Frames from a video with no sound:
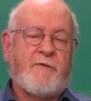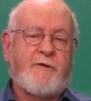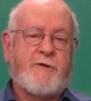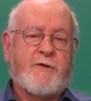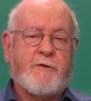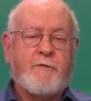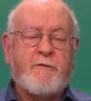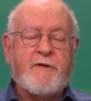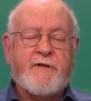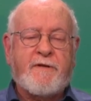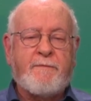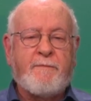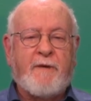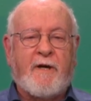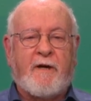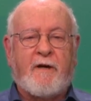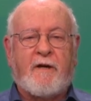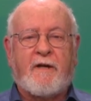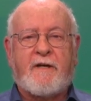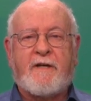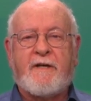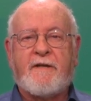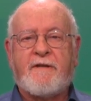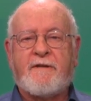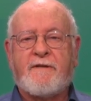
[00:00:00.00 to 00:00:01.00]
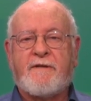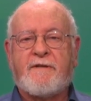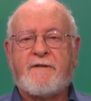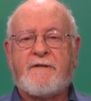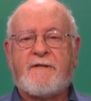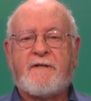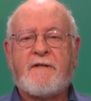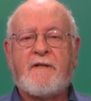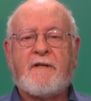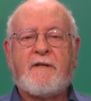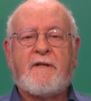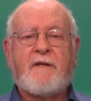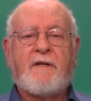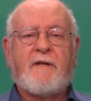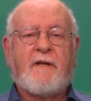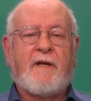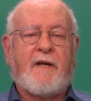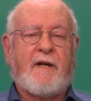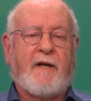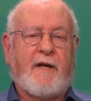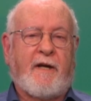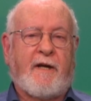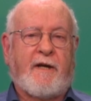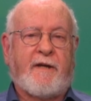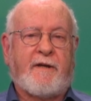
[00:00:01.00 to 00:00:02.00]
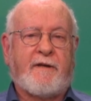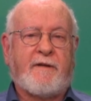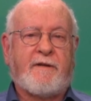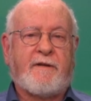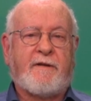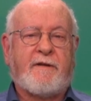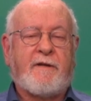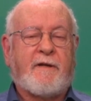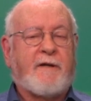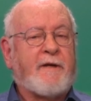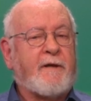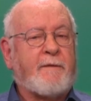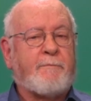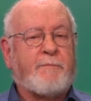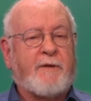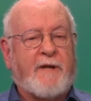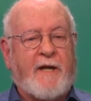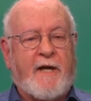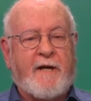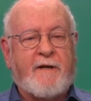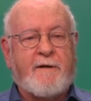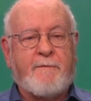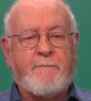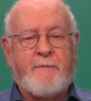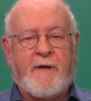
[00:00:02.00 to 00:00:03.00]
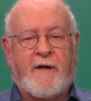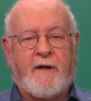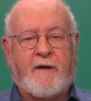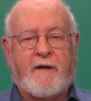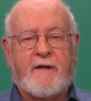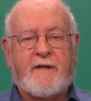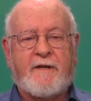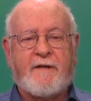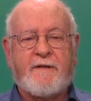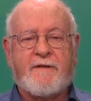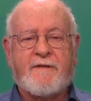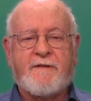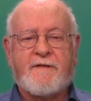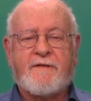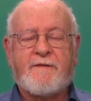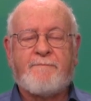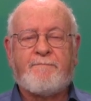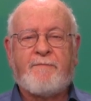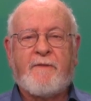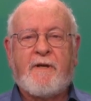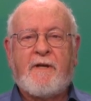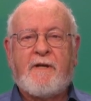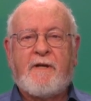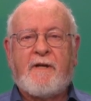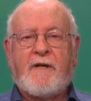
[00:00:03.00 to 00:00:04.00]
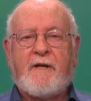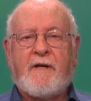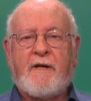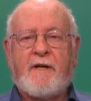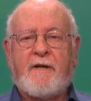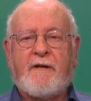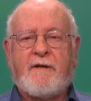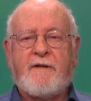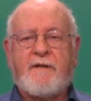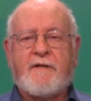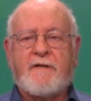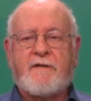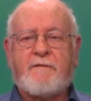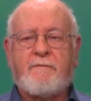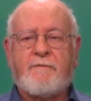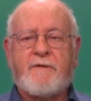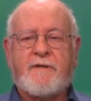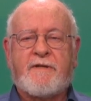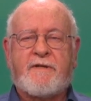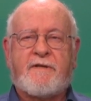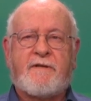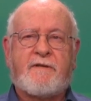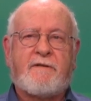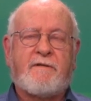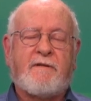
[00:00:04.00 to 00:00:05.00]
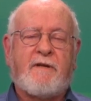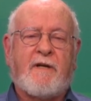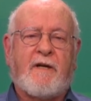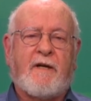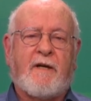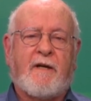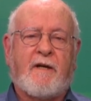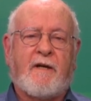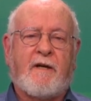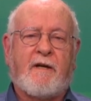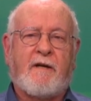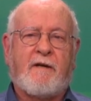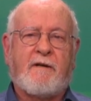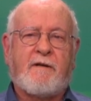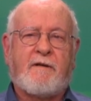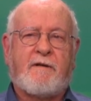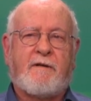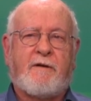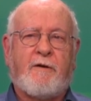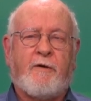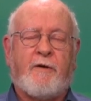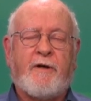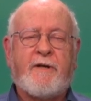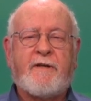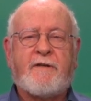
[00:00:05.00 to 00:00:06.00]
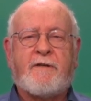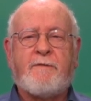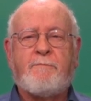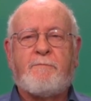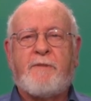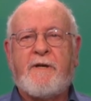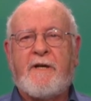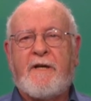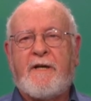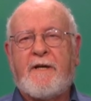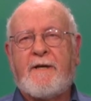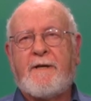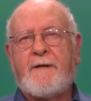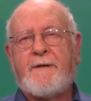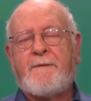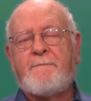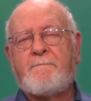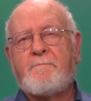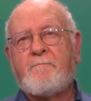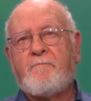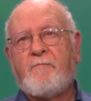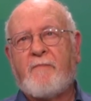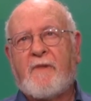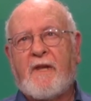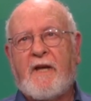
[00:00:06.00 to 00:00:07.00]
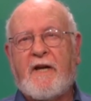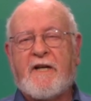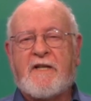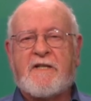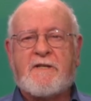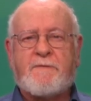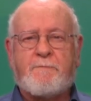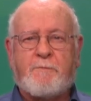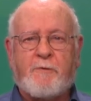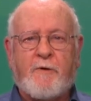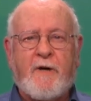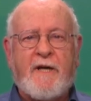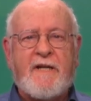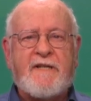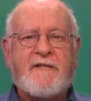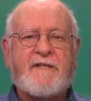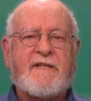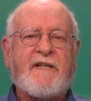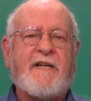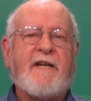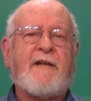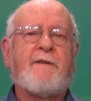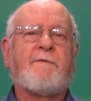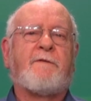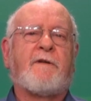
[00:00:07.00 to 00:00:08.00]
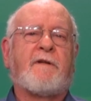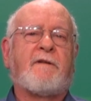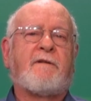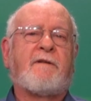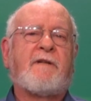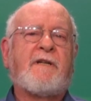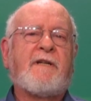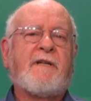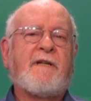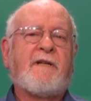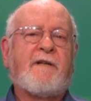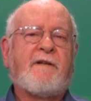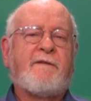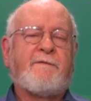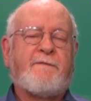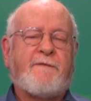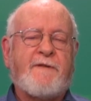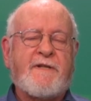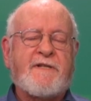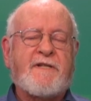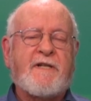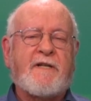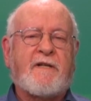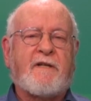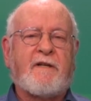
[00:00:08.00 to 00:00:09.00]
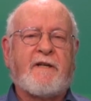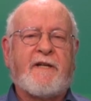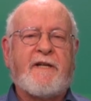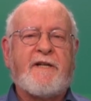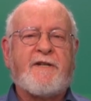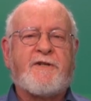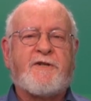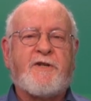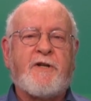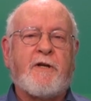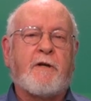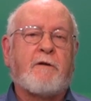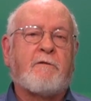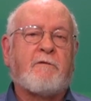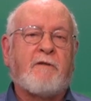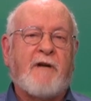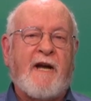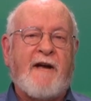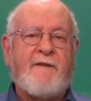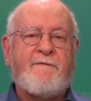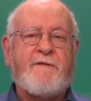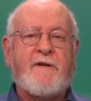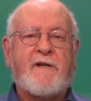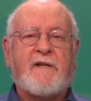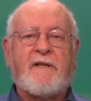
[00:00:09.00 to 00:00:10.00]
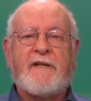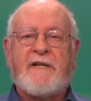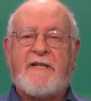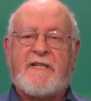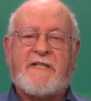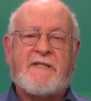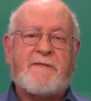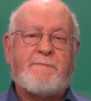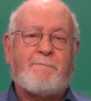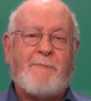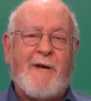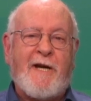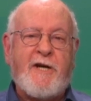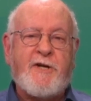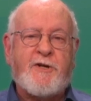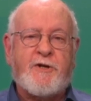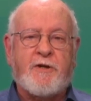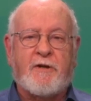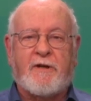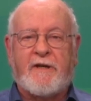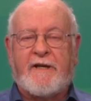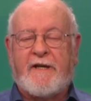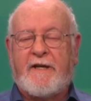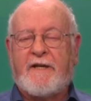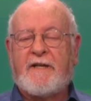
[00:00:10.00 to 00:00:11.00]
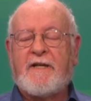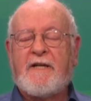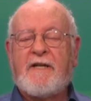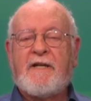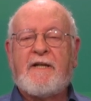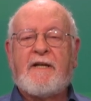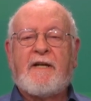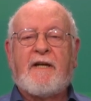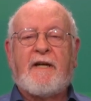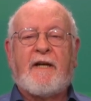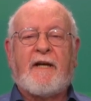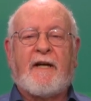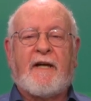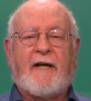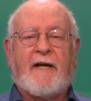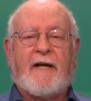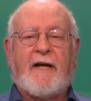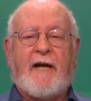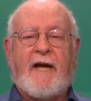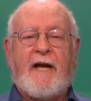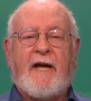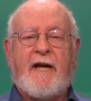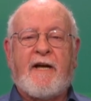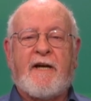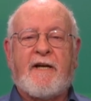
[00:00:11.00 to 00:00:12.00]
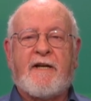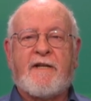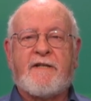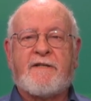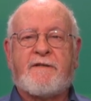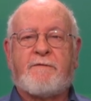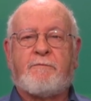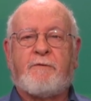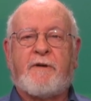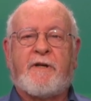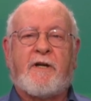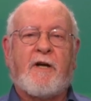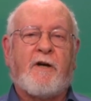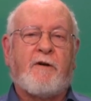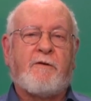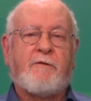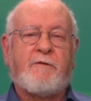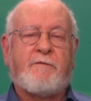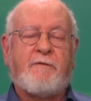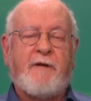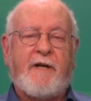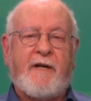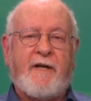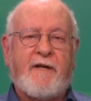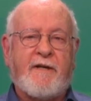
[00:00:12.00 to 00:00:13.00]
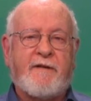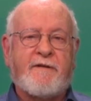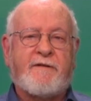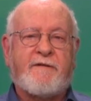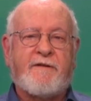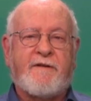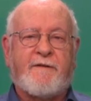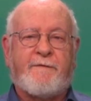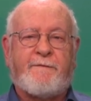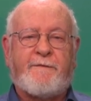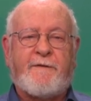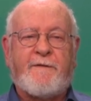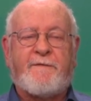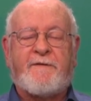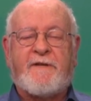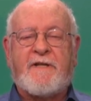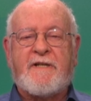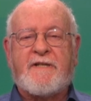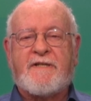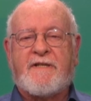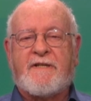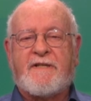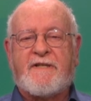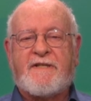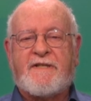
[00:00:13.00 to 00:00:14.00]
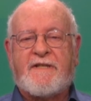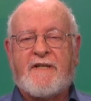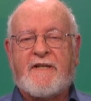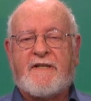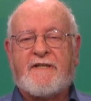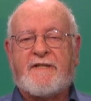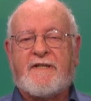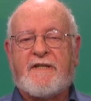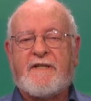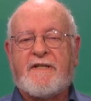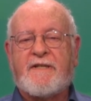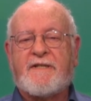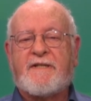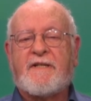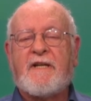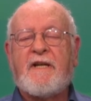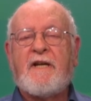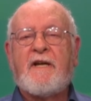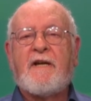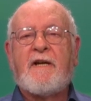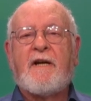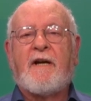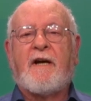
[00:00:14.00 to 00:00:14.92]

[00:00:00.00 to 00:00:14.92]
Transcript: Jewish Americans and black Americans. This was going to be expressed even physically, geographically, spatially, as we go into the 50s and 60s,